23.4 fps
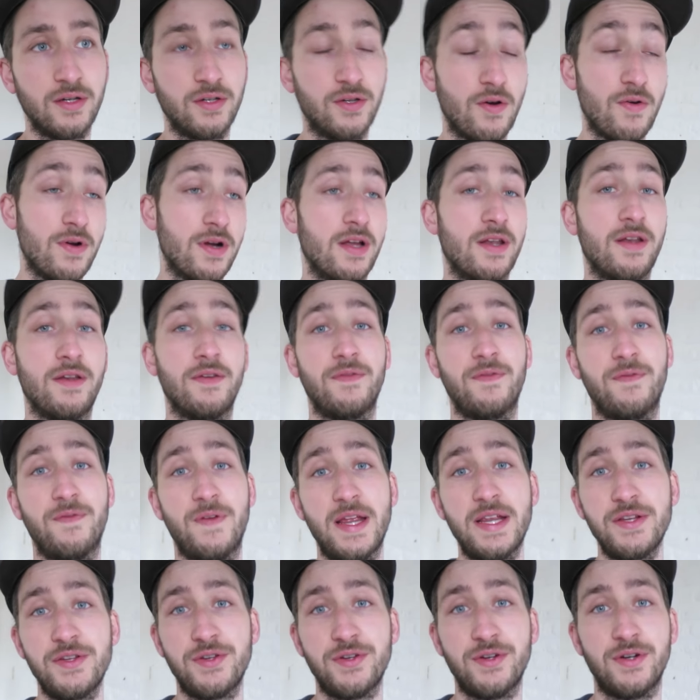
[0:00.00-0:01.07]
Going on
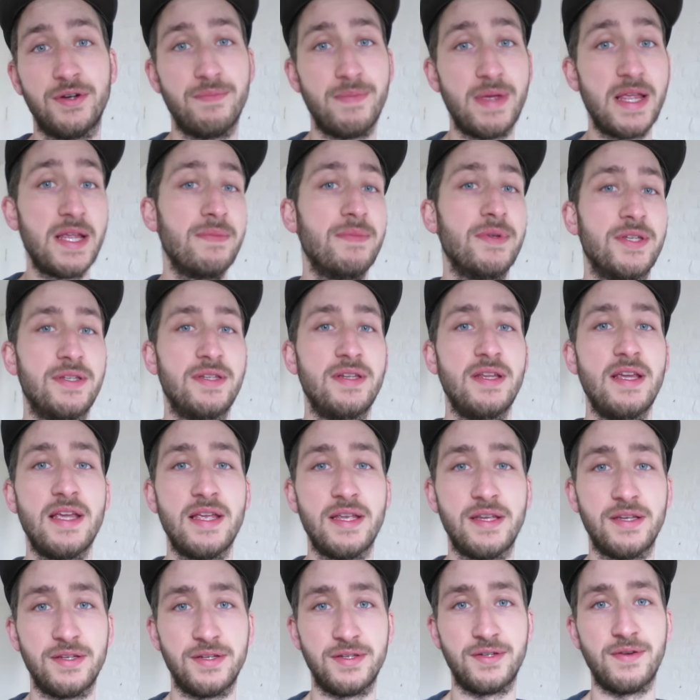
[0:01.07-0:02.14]
adventure, make
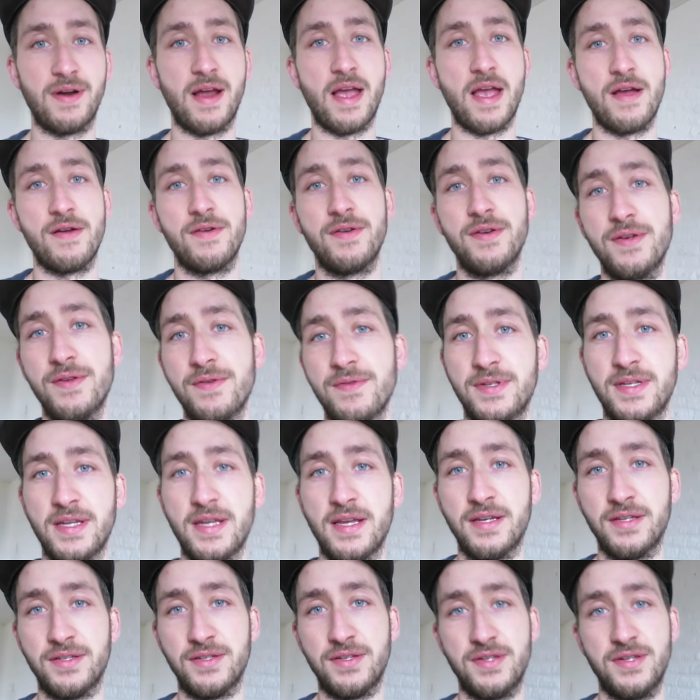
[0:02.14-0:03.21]
mistakes, try out new
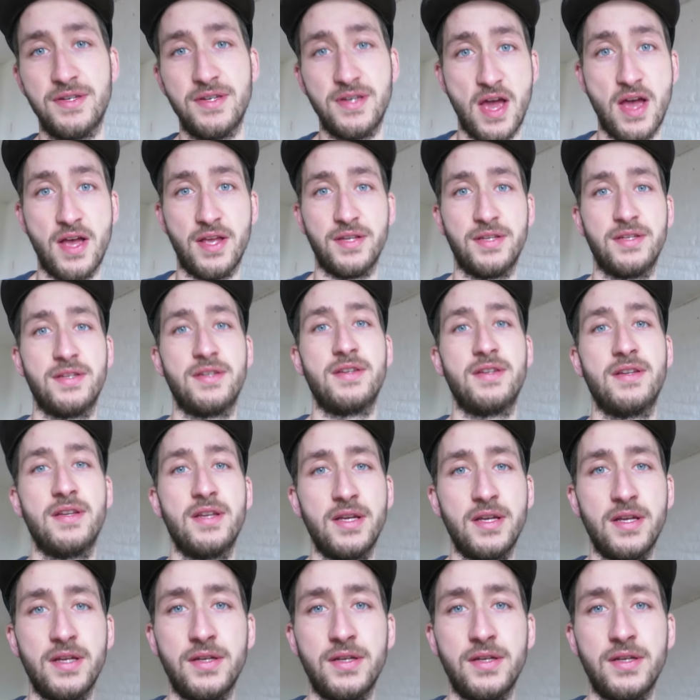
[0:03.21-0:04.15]
things does.